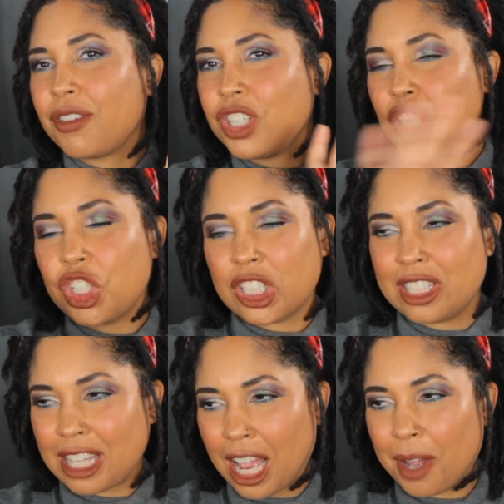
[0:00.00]
if she
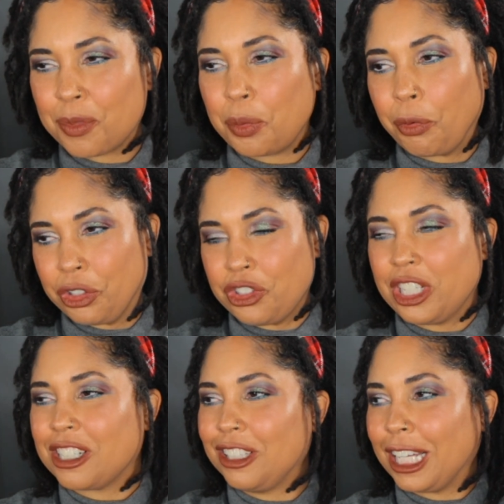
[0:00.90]
just stopped the
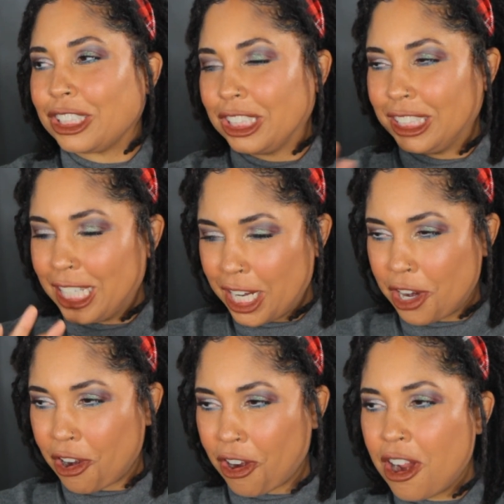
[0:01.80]
Bridgerton collection
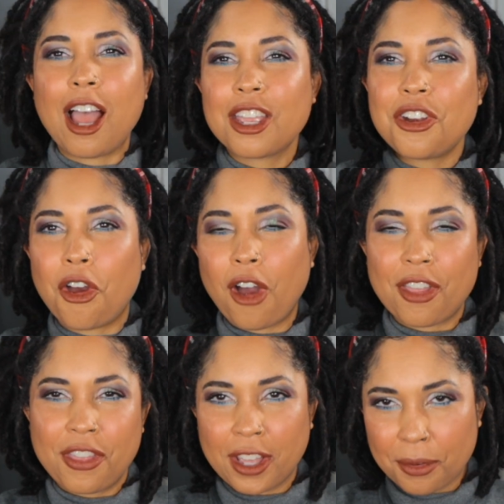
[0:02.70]
here, you know, I
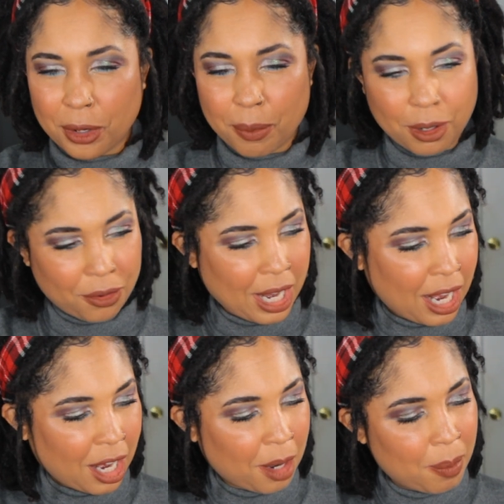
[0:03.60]
think it would have been okay.